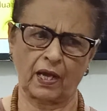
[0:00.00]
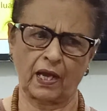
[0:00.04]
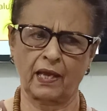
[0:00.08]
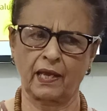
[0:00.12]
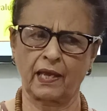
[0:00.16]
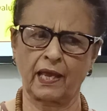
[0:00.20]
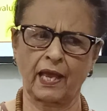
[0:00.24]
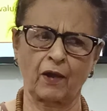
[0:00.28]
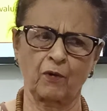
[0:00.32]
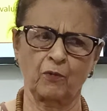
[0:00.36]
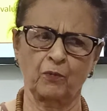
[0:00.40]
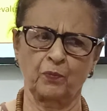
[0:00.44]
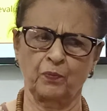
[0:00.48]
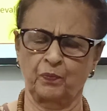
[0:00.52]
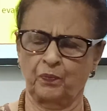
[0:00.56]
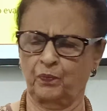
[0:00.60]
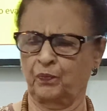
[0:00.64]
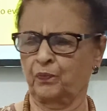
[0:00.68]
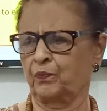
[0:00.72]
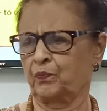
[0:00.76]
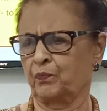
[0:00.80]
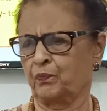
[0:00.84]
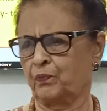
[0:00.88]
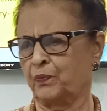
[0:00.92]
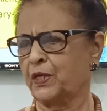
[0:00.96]
have
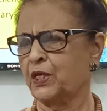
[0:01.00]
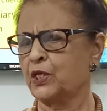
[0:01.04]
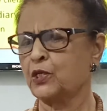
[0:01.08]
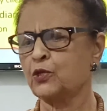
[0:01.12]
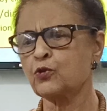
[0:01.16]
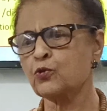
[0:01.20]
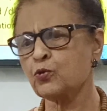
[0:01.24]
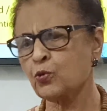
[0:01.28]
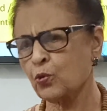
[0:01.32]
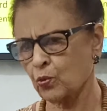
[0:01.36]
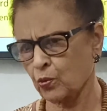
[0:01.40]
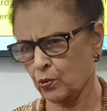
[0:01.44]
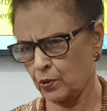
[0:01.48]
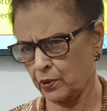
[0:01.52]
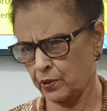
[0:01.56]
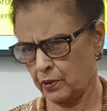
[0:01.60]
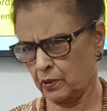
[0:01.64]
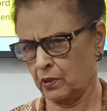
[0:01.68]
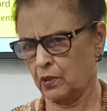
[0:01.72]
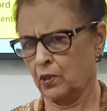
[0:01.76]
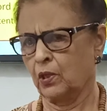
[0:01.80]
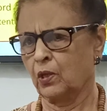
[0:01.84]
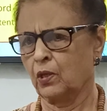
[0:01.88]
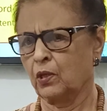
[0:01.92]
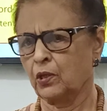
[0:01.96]
been told
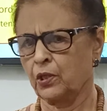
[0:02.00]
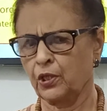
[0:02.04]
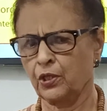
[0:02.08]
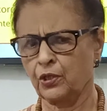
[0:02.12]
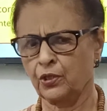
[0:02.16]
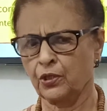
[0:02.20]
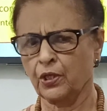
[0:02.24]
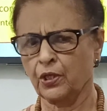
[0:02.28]
in